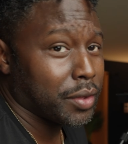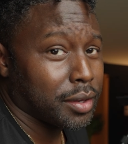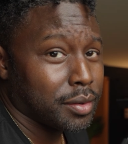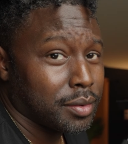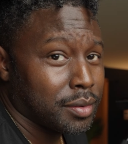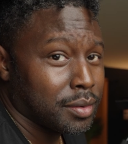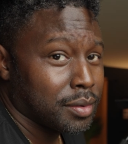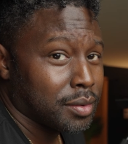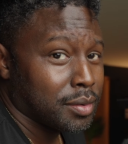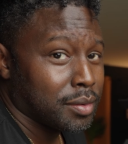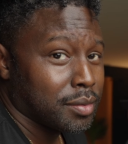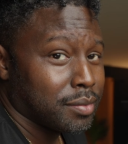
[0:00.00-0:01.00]
it,
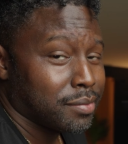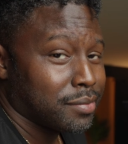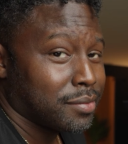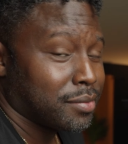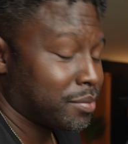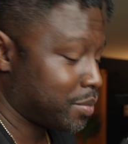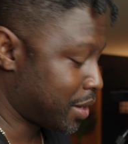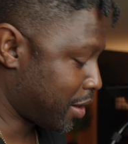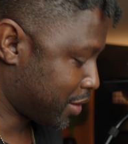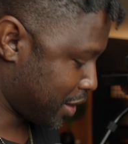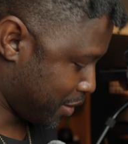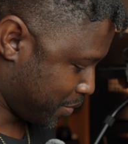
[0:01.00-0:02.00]
but I'll
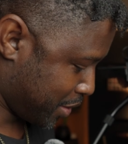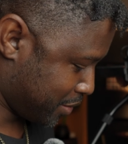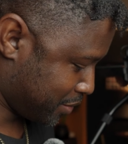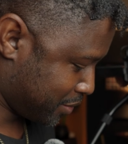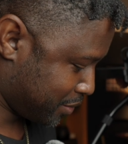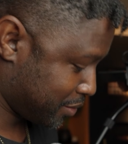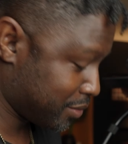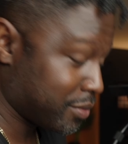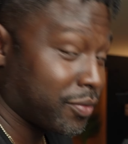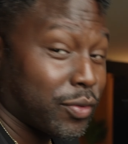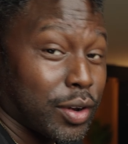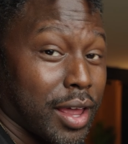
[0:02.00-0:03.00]
keep it
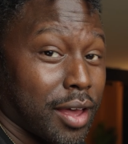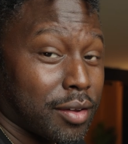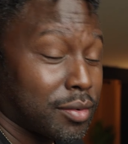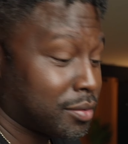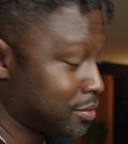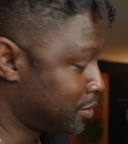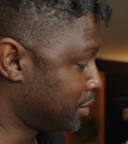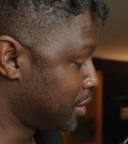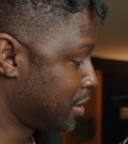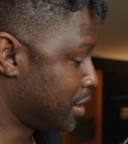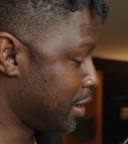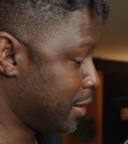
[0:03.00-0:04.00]
for now.
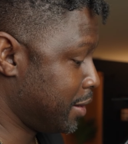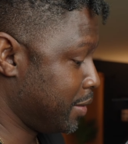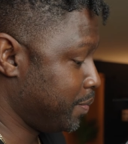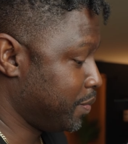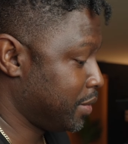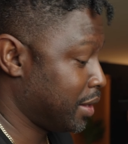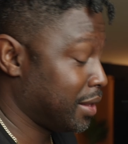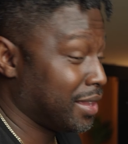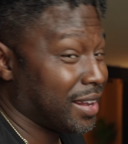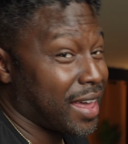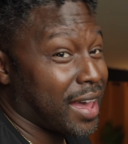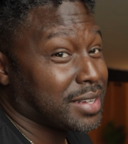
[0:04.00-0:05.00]
And
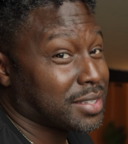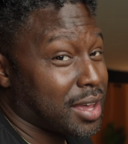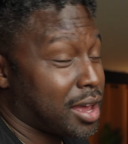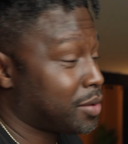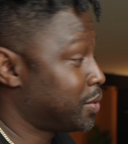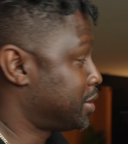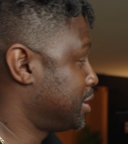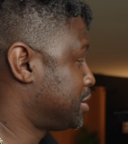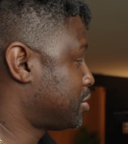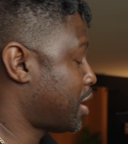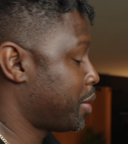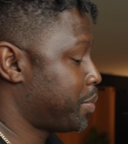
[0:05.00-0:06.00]
the last con with this
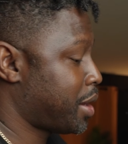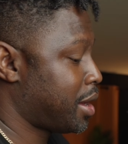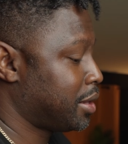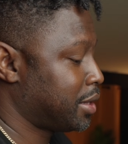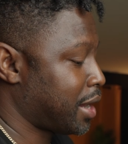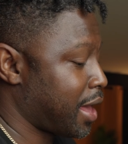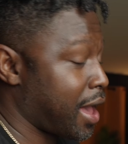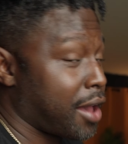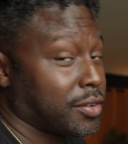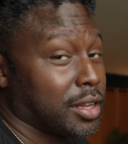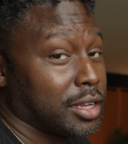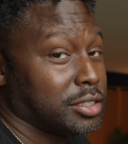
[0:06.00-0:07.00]
tripod that I
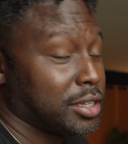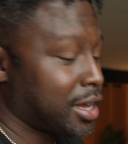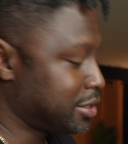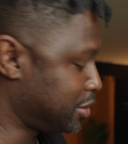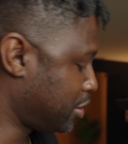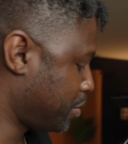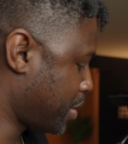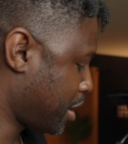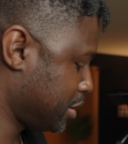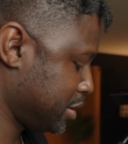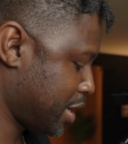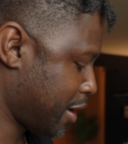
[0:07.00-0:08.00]
have to let you guys know
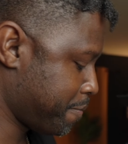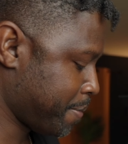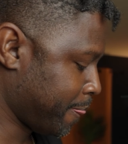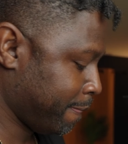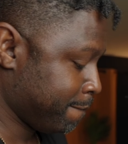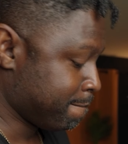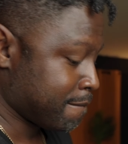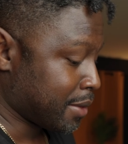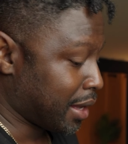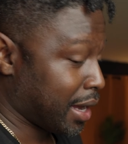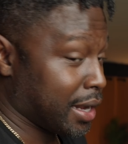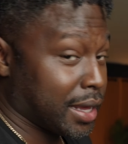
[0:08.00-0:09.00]
about is that
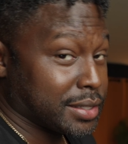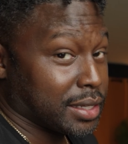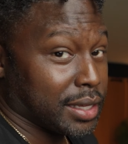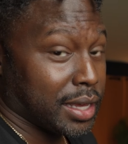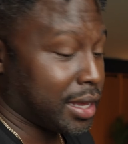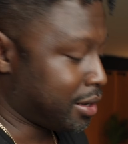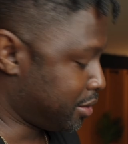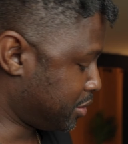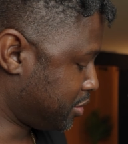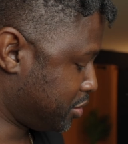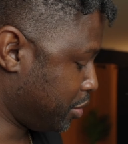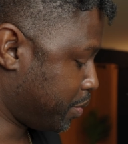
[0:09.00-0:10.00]
it doesn't get
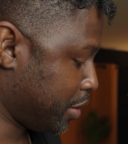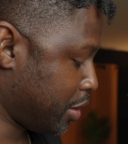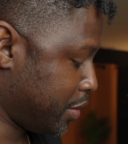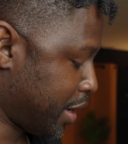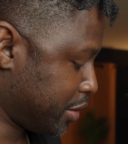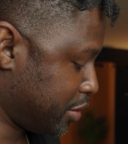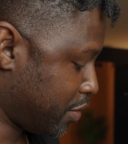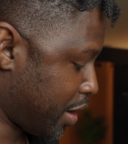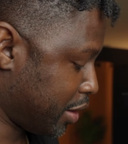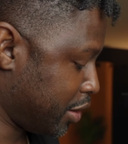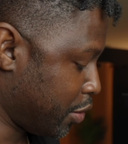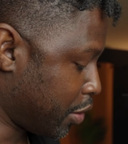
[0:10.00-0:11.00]
super low down to the
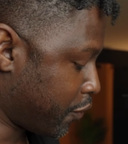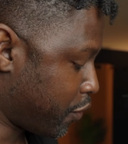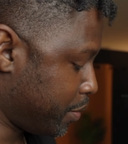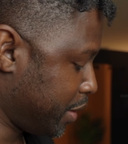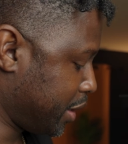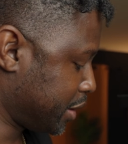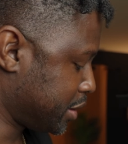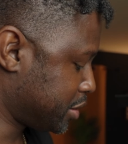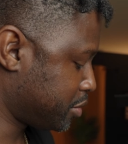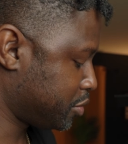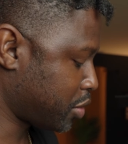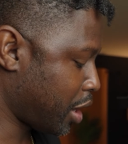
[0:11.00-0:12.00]
ground. In order for me to get
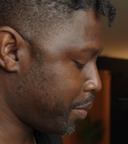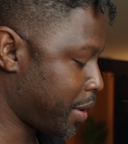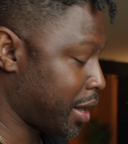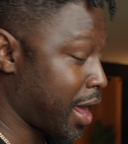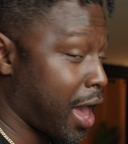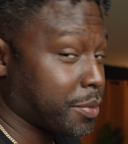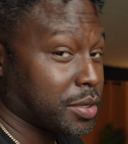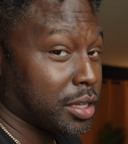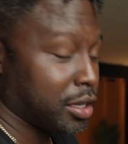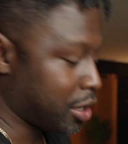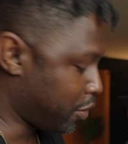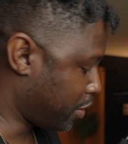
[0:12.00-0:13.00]
this tripod
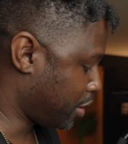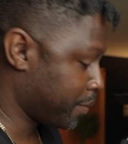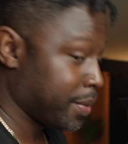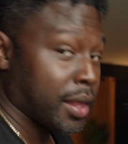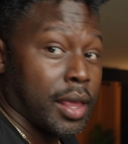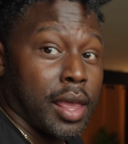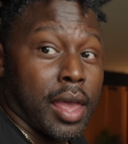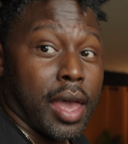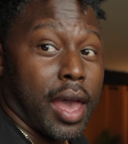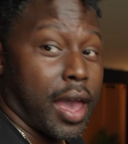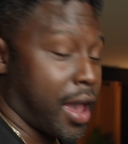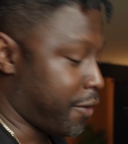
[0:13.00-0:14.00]
absolutely lower,
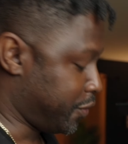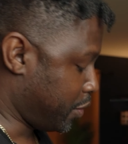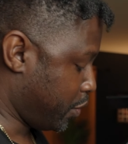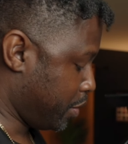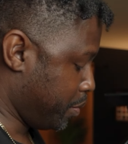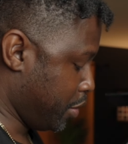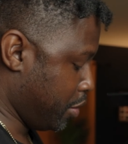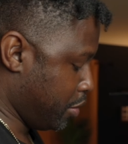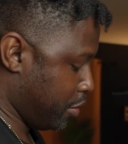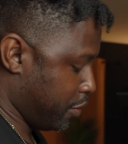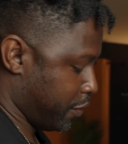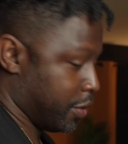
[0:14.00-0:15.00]
I have to
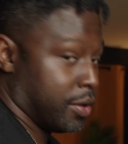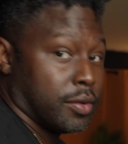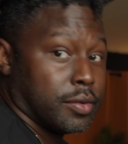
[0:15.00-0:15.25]
remove